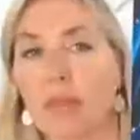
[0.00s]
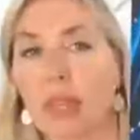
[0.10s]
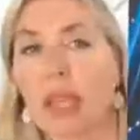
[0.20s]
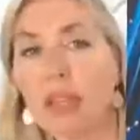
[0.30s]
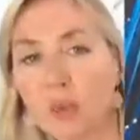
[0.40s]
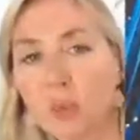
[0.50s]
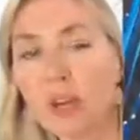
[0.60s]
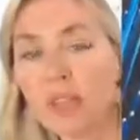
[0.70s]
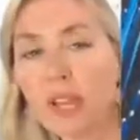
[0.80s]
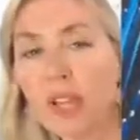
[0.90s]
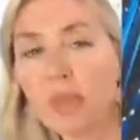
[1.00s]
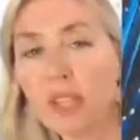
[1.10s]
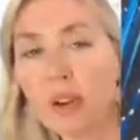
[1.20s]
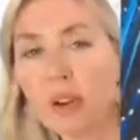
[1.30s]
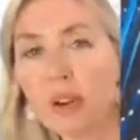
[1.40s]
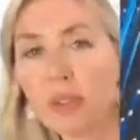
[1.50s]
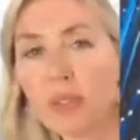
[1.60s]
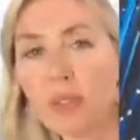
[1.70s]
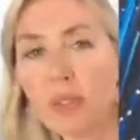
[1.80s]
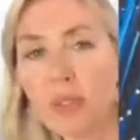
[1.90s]
is one of time's
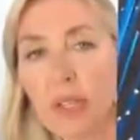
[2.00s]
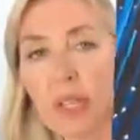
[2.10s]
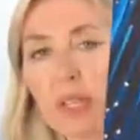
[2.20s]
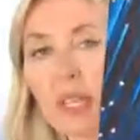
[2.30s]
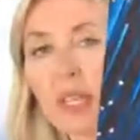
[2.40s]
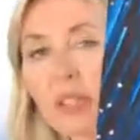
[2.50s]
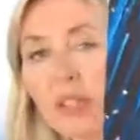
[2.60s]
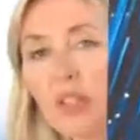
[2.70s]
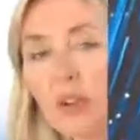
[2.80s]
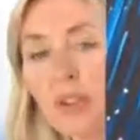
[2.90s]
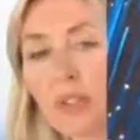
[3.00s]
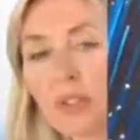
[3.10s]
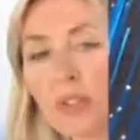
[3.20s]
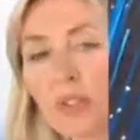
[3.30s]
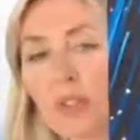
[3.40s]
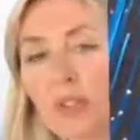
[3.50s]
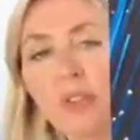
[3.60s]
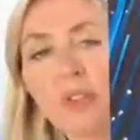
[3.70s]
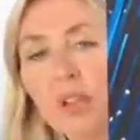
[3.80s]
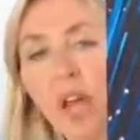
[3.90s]
arrows, is a universe.
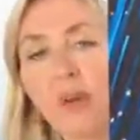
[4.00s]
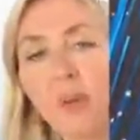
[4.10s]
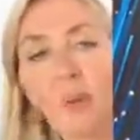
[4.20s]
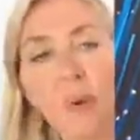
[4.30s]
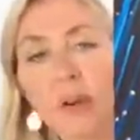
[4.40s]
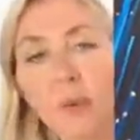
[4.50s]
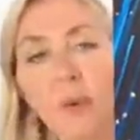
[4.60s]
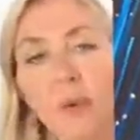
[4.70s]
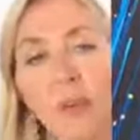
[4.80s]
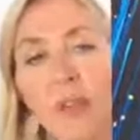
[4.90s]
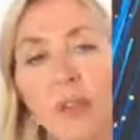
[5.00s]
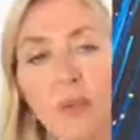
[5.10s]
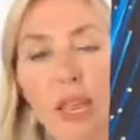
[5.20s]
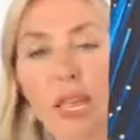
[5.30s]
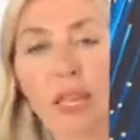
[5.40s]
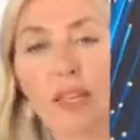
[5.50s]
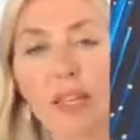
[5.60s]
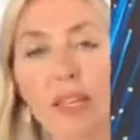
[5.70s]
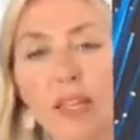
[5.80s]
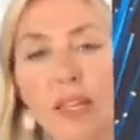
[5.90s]
There's not one world, there's many.
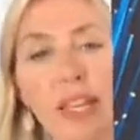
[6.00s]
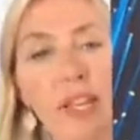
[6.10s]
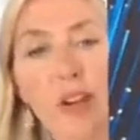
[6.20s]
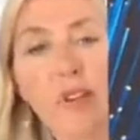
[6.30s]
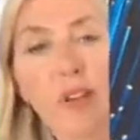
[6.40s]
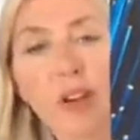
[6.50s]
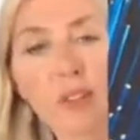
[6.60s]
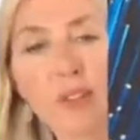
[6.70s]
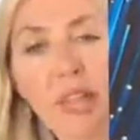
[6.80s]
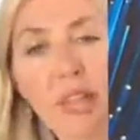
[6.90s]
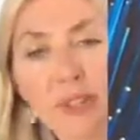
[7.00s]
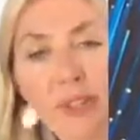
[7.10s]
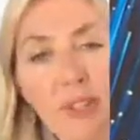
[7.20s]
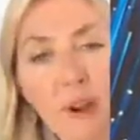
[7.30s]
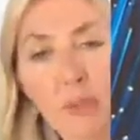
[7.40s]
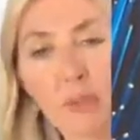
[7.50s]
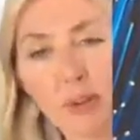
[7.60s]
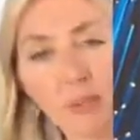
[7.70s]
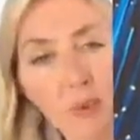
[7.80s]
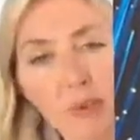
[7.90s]
In our Father's house are many
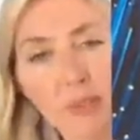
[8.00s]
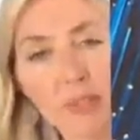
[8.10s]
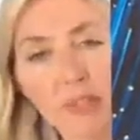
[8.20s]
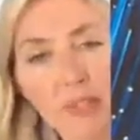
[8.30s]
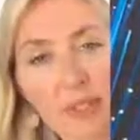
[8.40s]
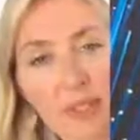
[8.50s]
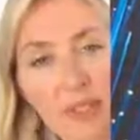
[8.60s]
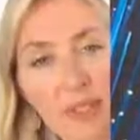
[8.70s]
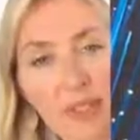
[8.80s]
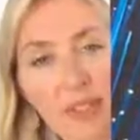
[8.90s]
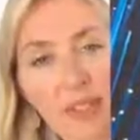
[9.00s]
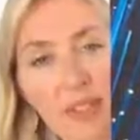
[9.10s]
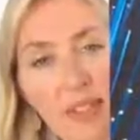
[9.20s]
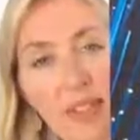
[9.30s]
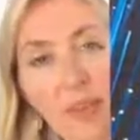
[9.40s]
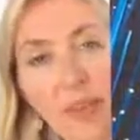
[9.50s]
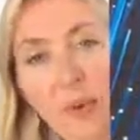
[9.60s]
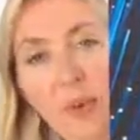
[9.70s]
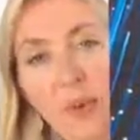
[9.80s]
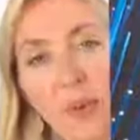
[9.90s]
rooms.
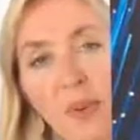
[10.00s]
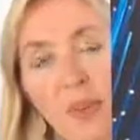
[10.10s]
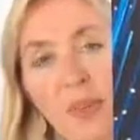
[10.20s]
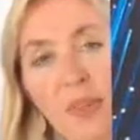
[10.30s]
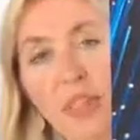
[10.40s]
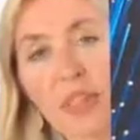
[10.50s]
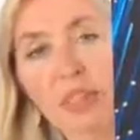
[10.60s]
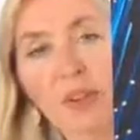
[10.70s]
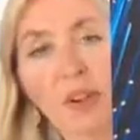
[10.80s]
So these are